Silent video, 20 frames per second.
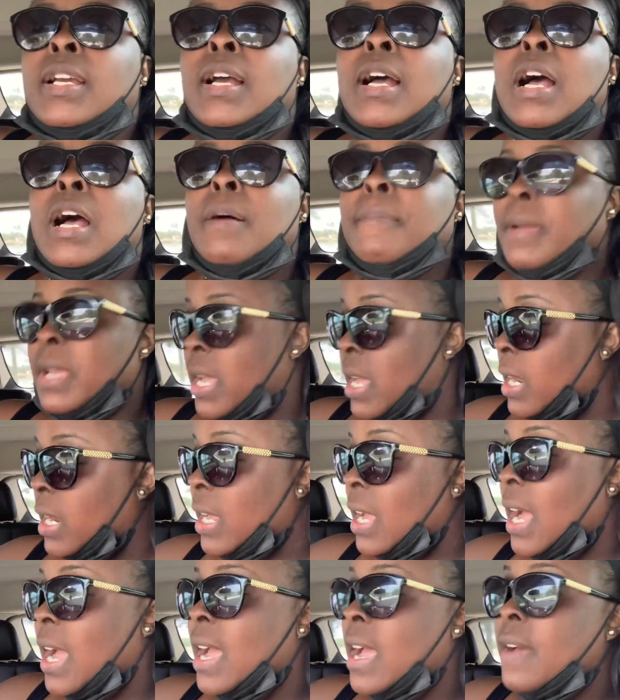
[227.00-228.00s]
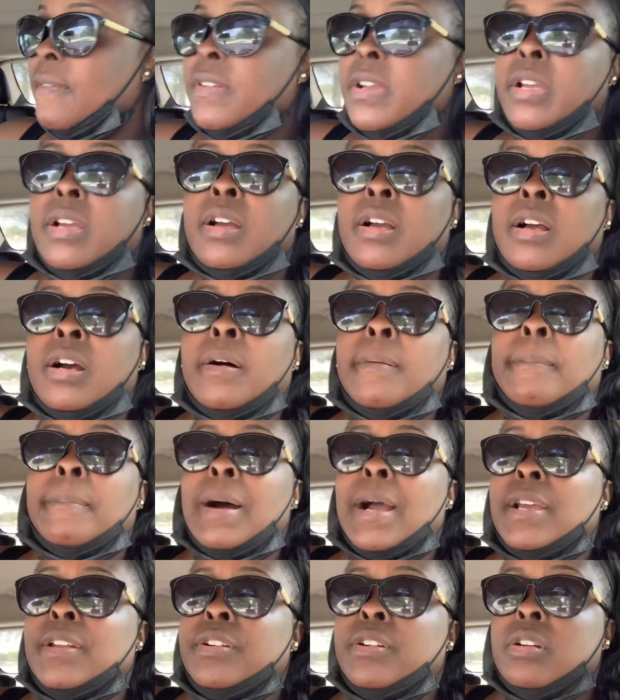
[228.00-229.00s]
I'm headed. I have a, a
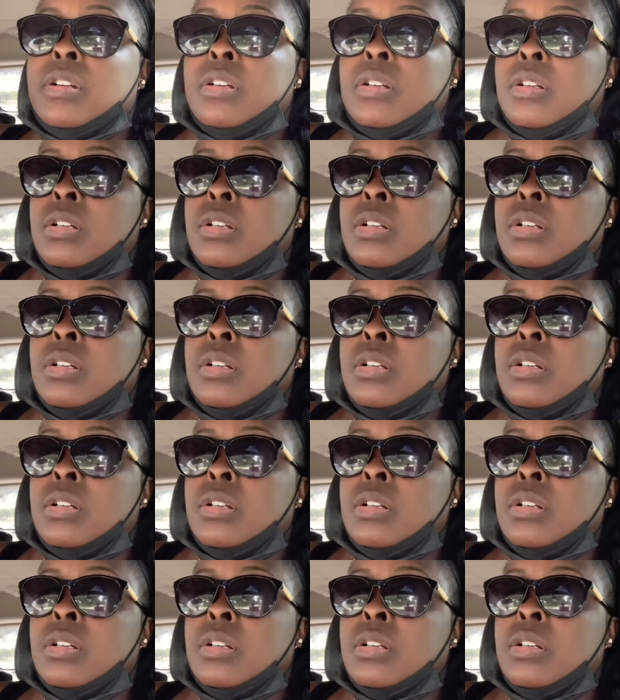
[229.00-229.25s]
minor,